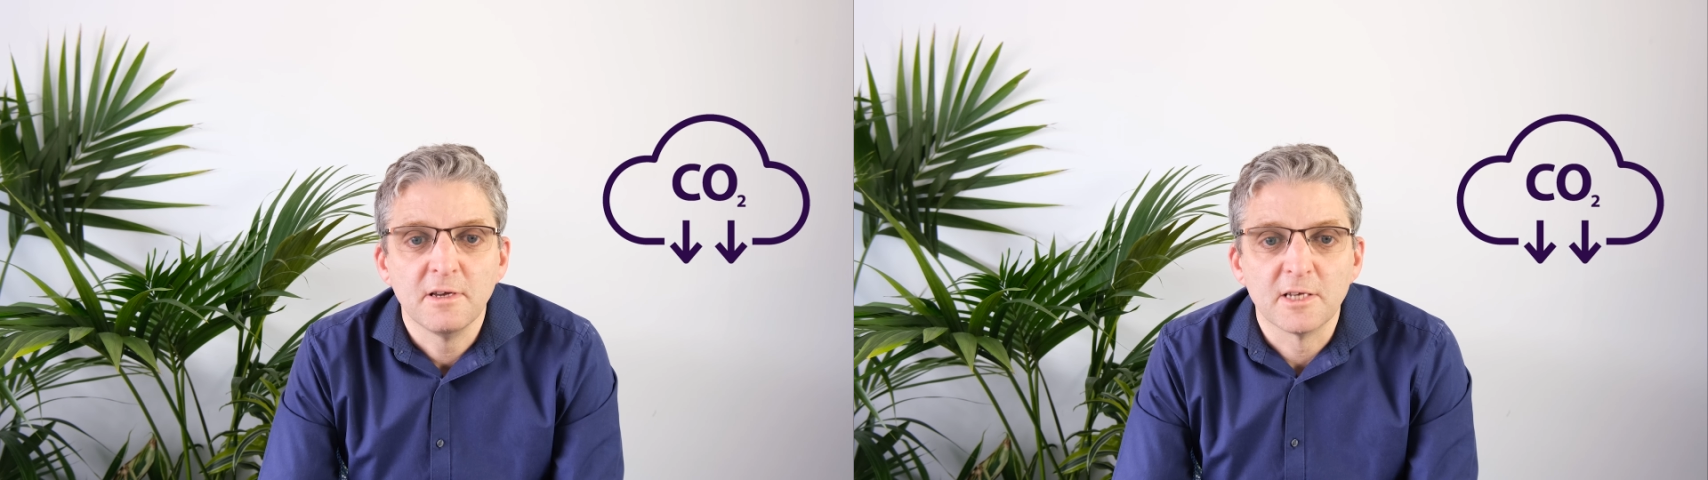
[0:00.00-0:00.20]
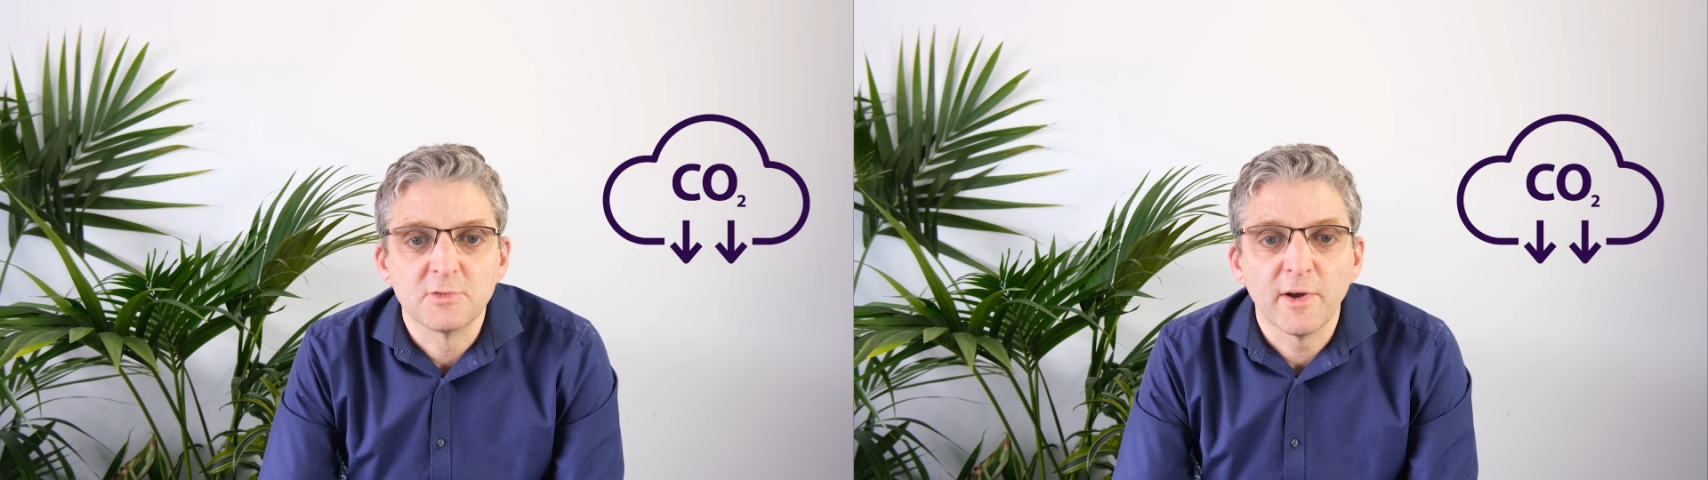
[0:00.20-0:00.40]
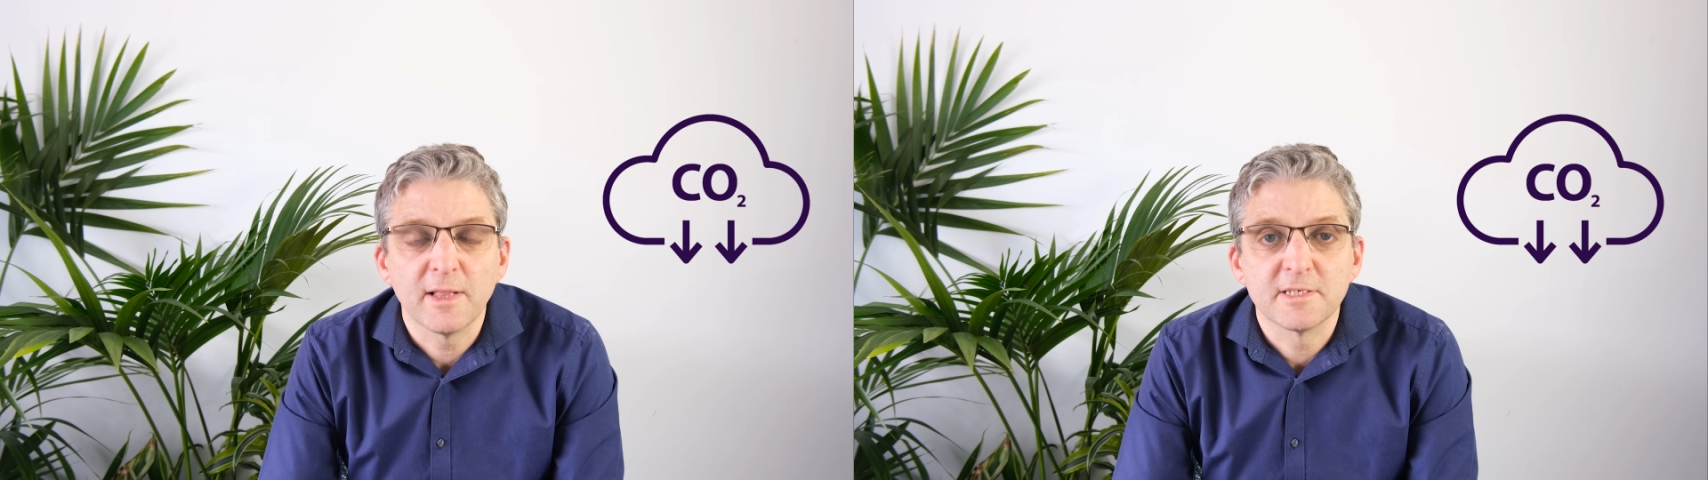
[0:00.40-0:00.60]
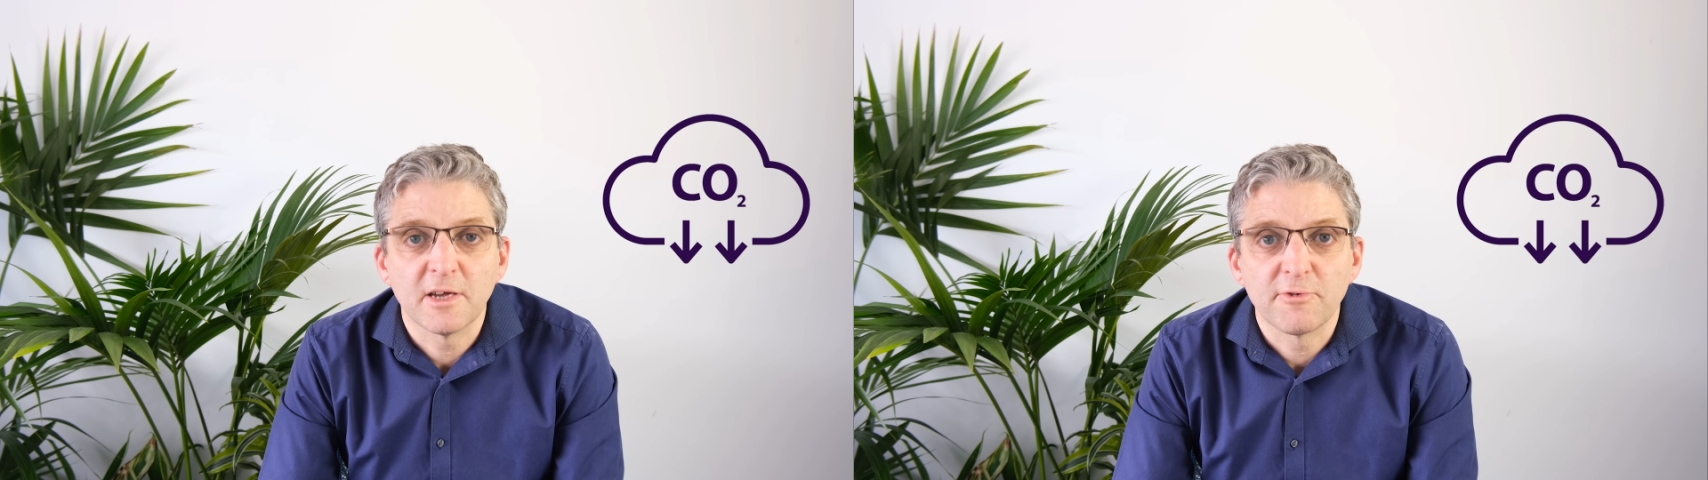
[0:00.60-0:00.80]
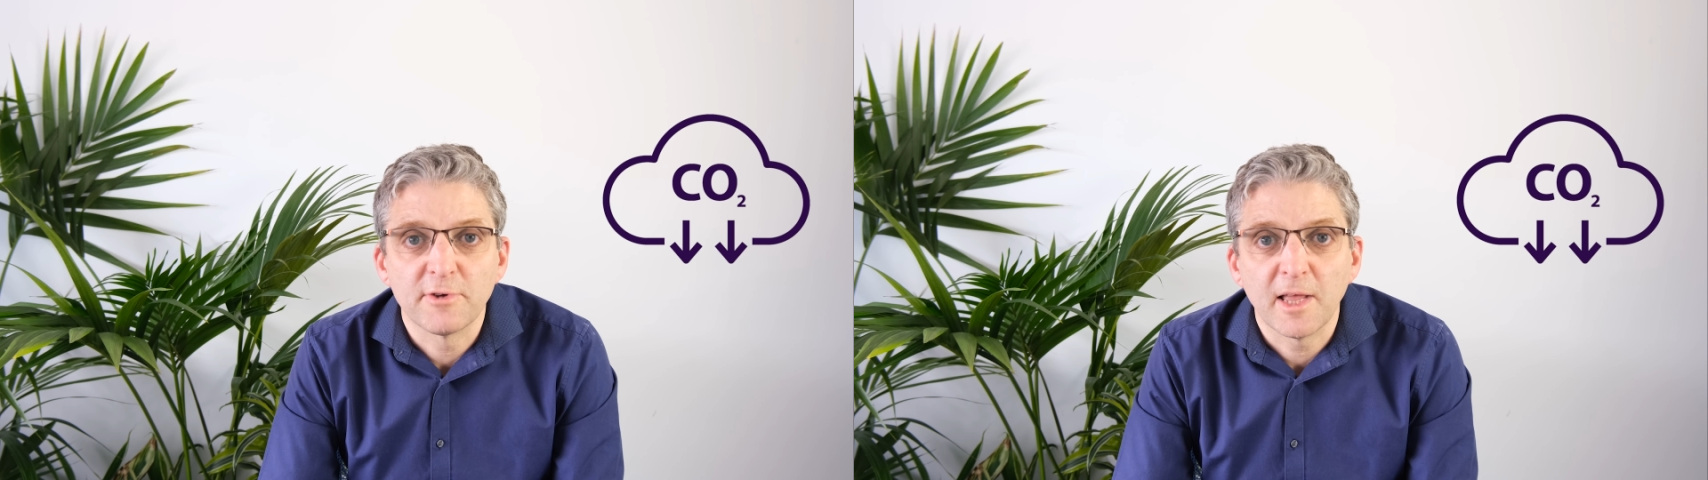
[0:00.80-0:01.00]
as well as
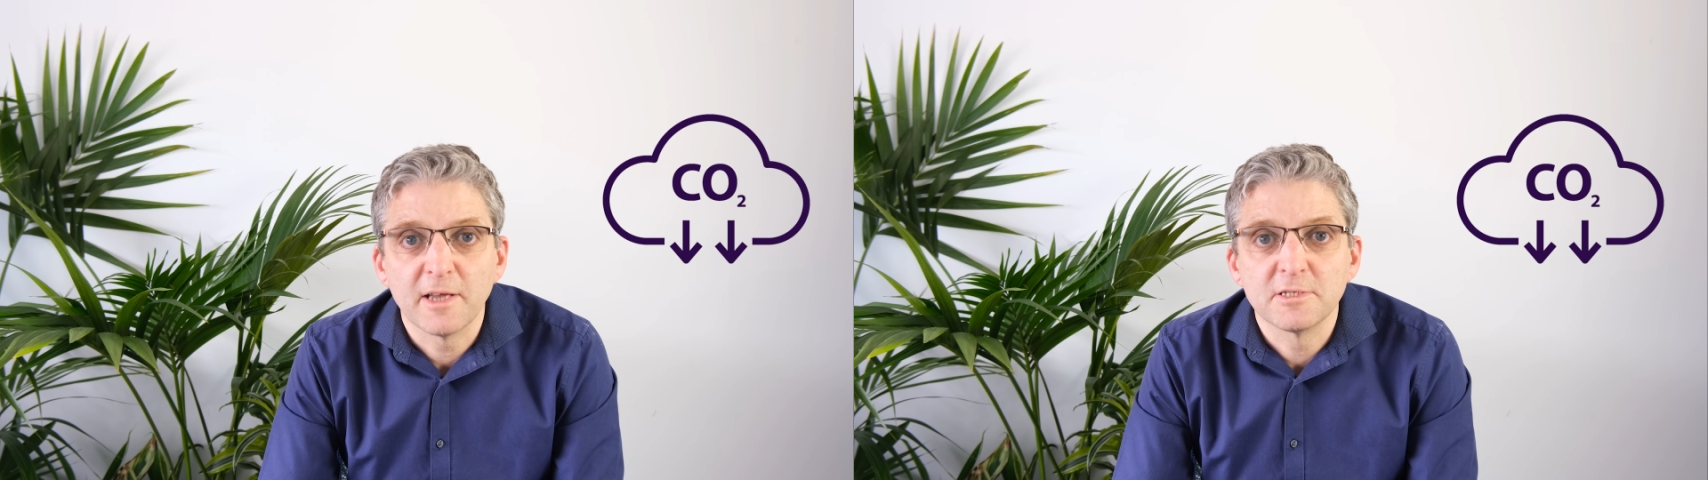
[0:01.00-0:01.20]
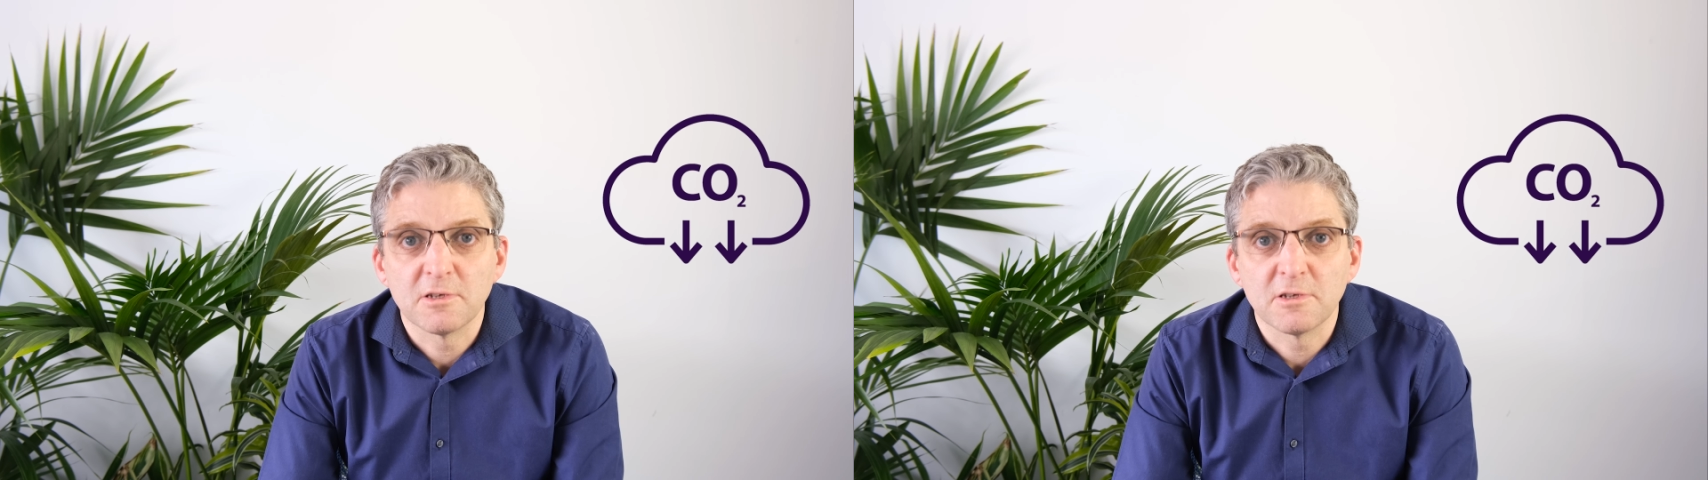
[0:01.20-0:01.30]
our reliance